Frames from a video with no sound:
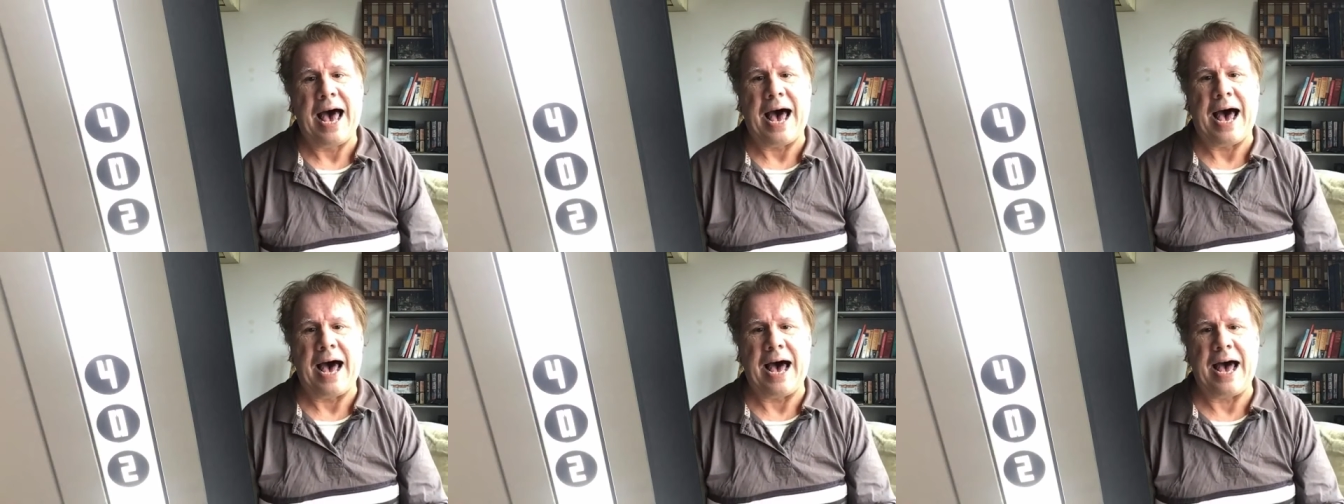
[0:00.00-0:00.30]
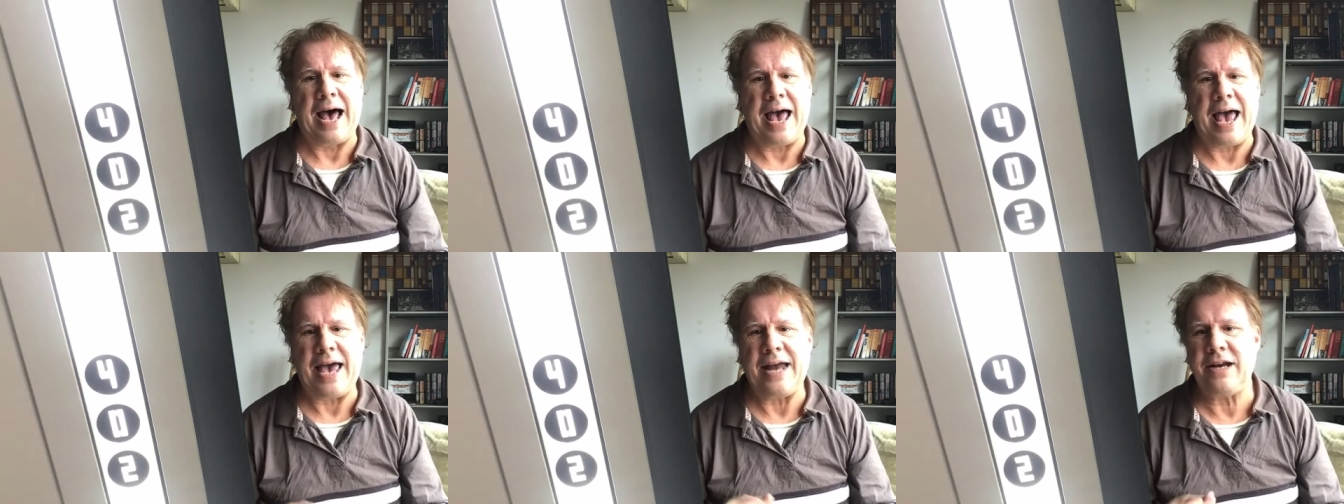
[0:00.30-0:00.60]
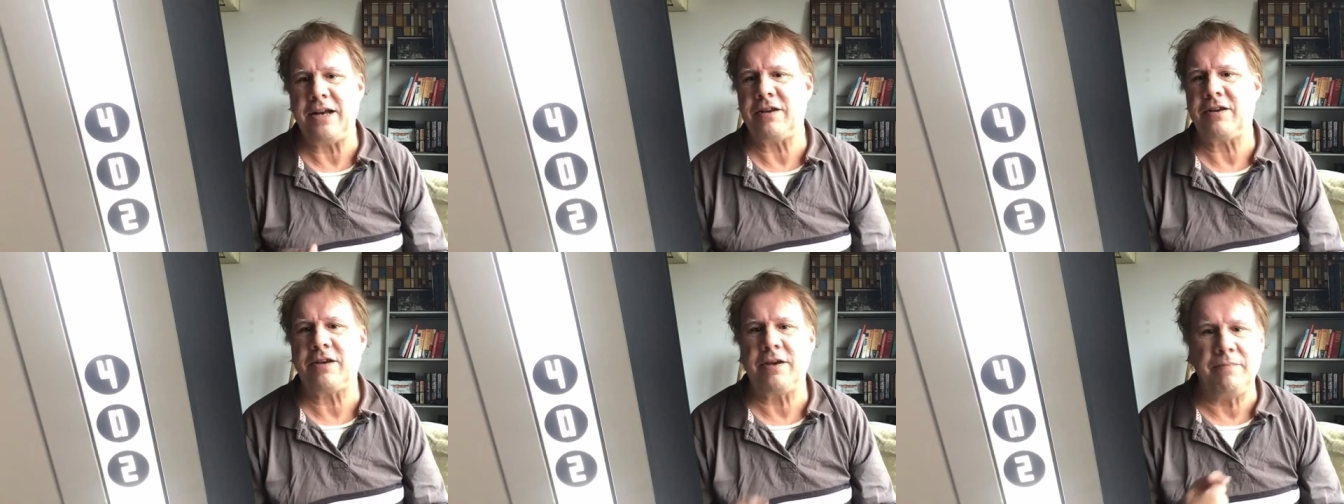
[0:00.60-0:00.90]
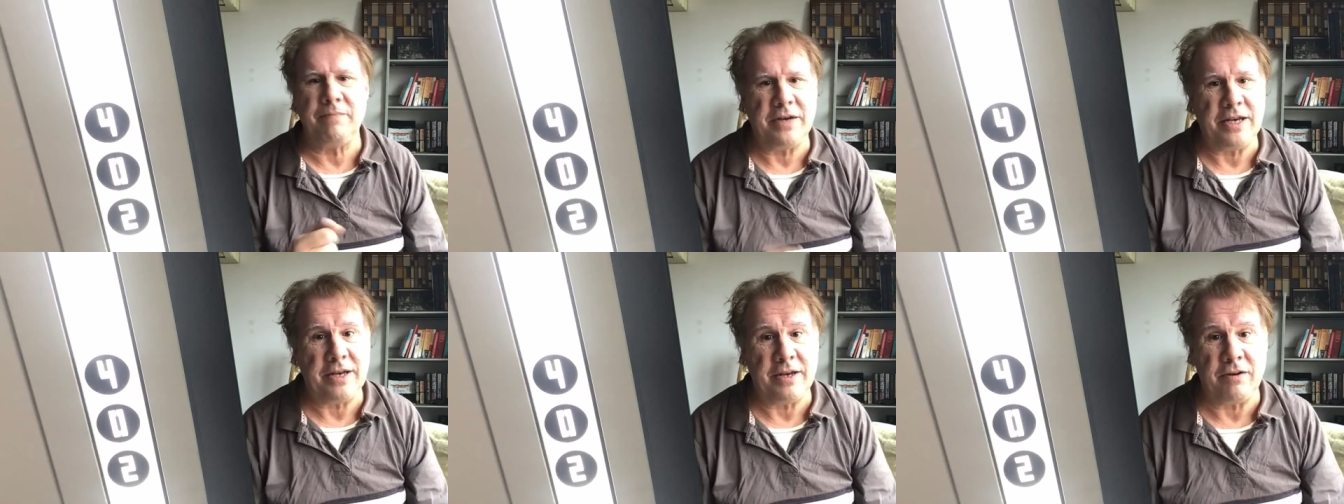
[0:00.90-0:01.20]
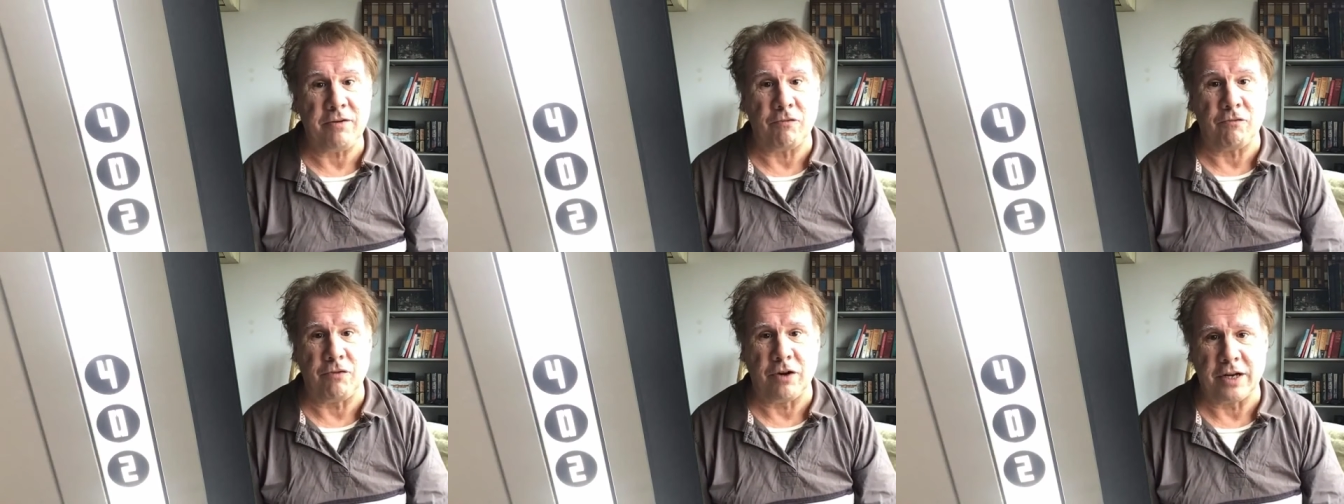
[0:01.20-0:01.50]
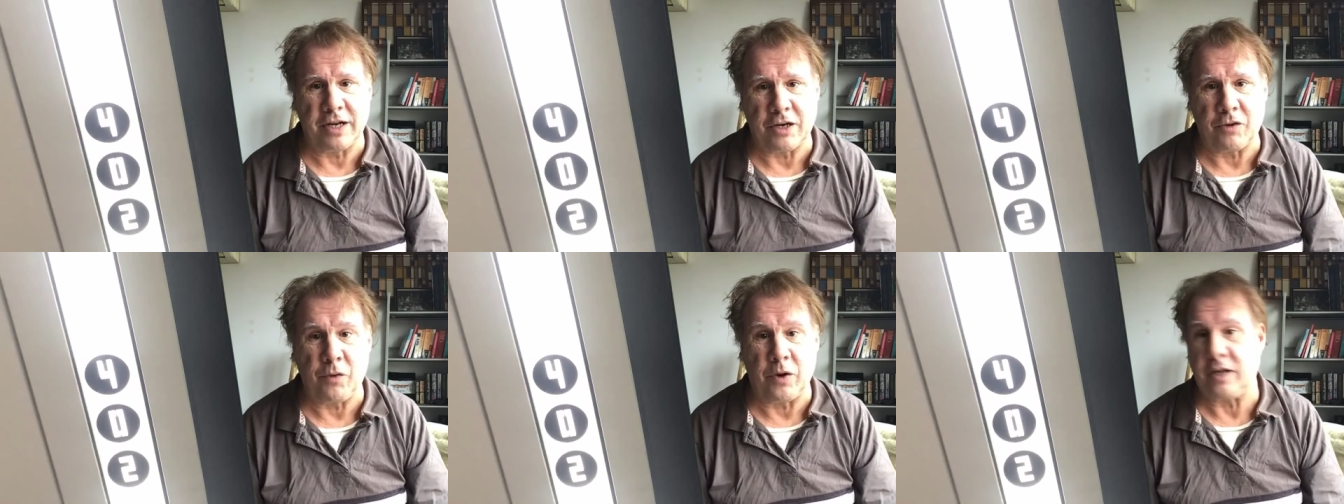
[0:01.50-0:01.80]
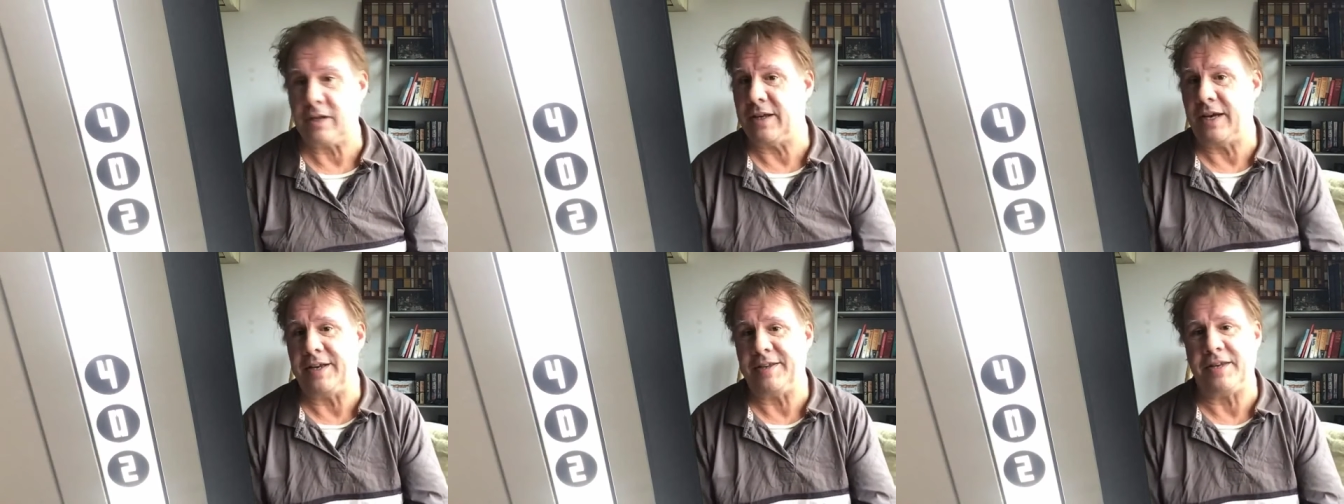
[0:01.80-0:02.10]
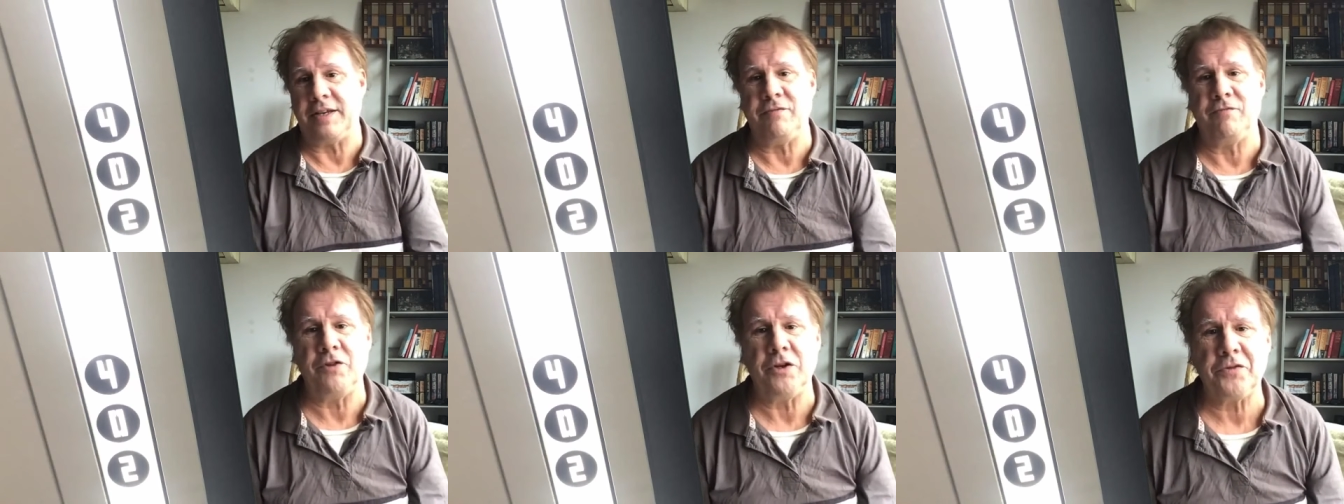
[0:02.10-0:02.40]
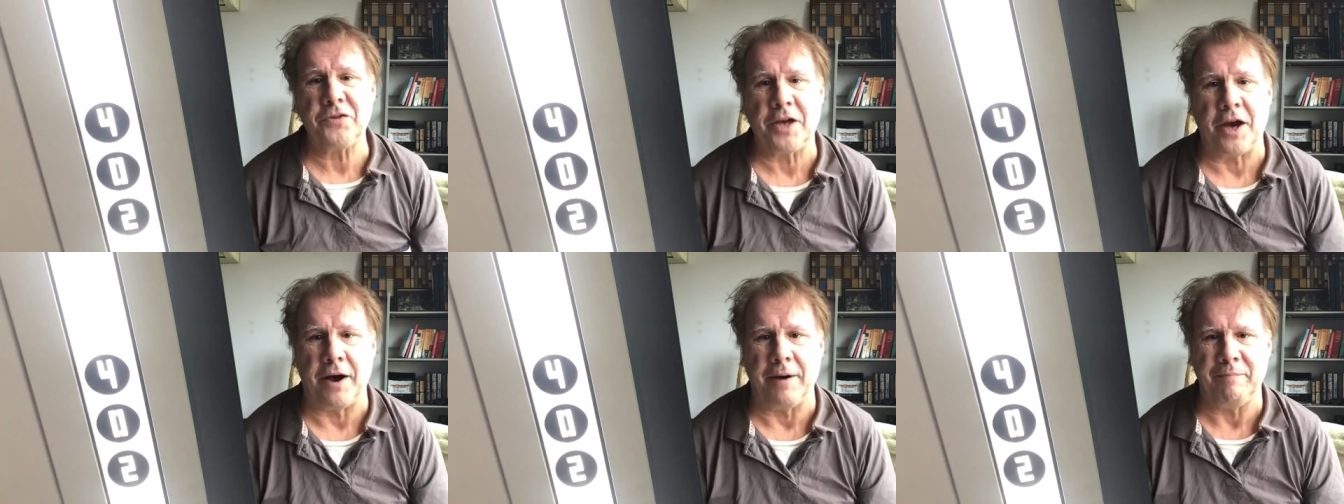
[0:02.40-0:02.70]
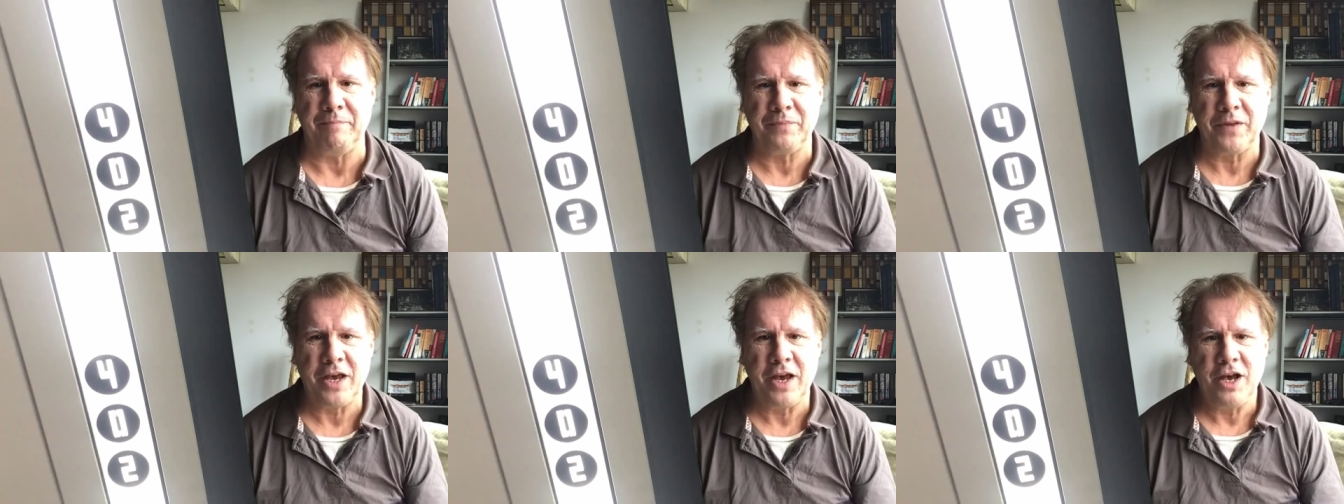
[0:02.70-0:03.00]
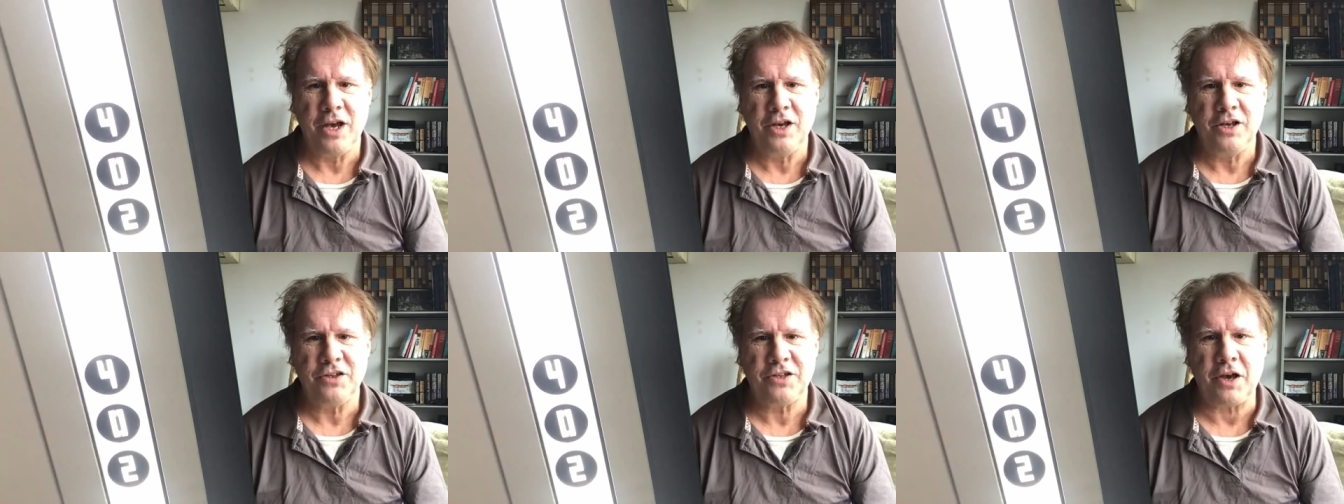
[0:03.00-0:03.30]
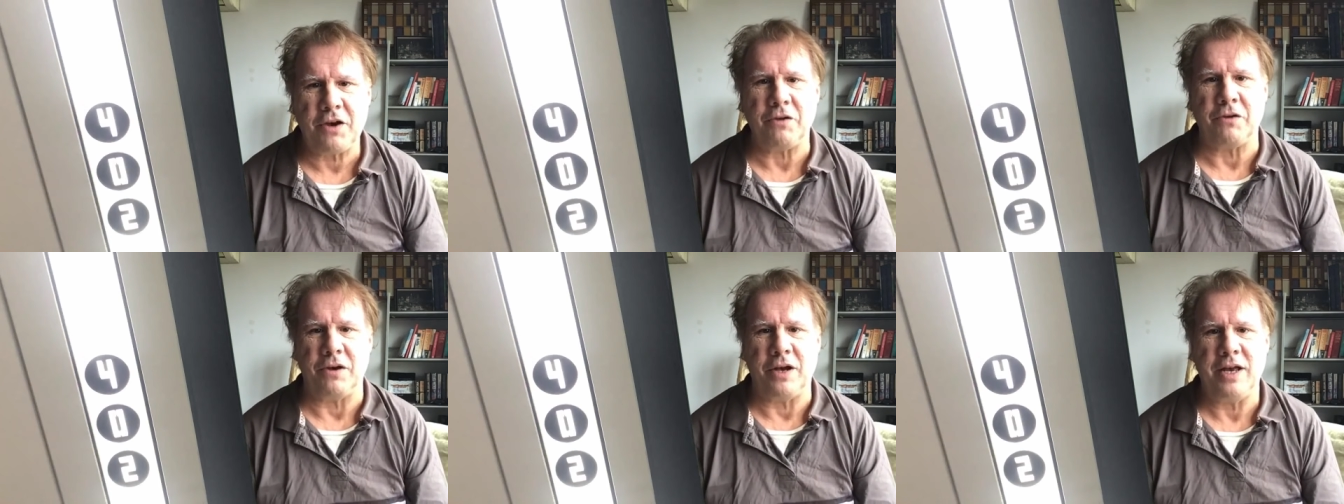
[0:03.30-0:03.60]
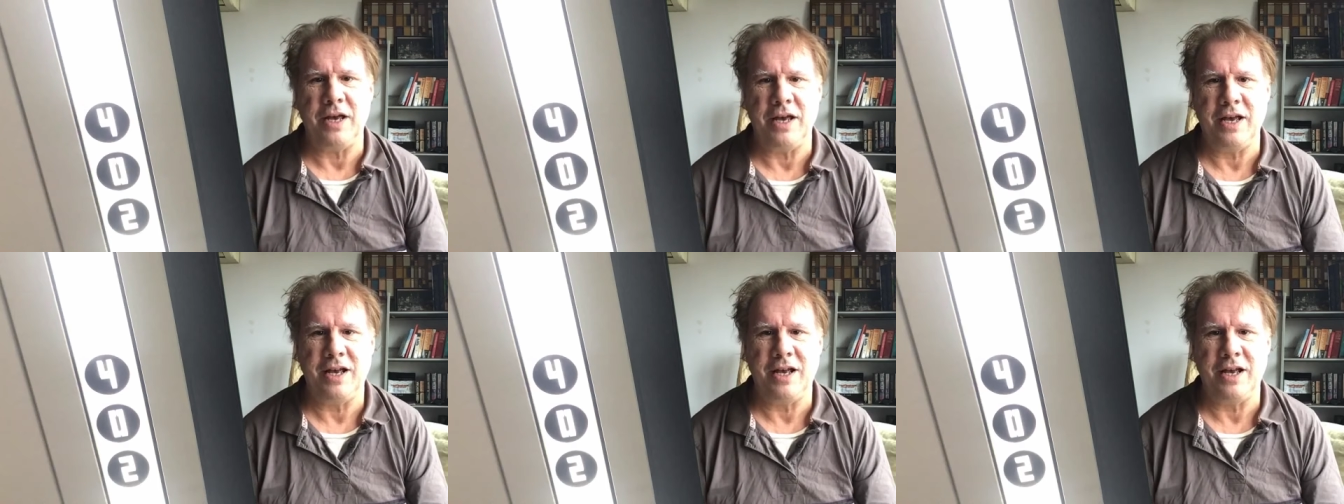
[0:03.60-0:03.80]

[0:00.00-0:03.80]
and it can be really quickly, as in real time. So